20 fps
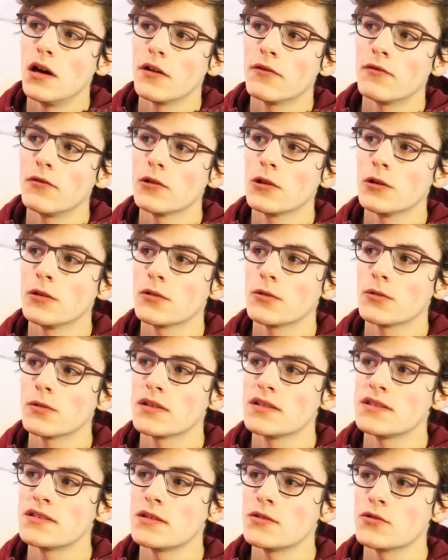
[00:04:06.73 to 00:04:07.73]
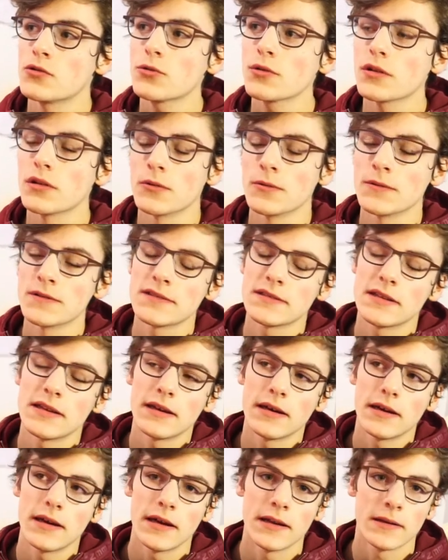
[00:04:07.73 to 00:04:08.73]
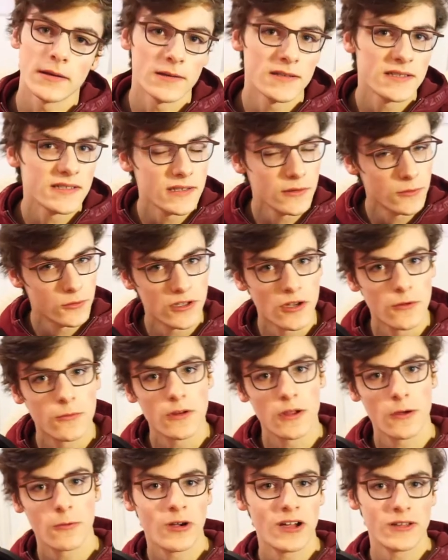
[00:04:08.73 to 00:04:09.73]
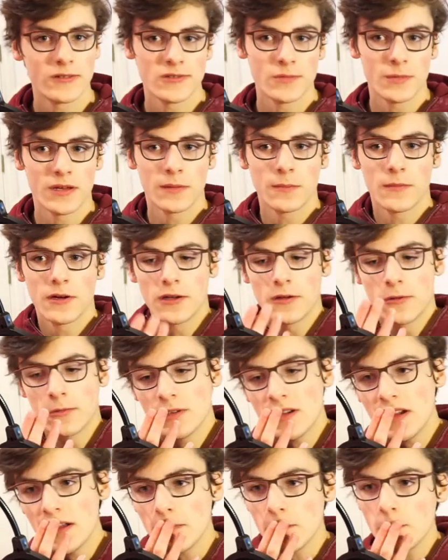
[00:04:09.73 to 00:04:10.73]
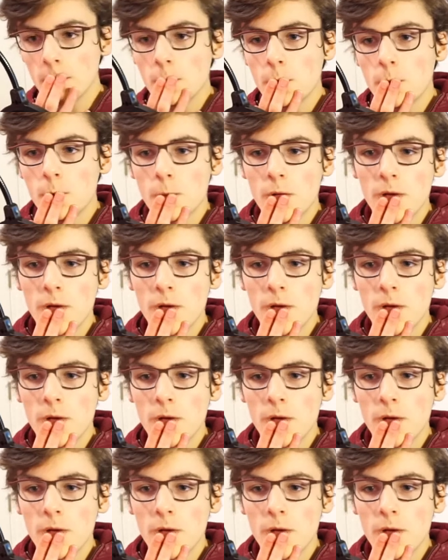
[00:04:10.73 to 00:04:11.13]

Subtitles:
I followed all these tutorials and I still don't know how to make my own game.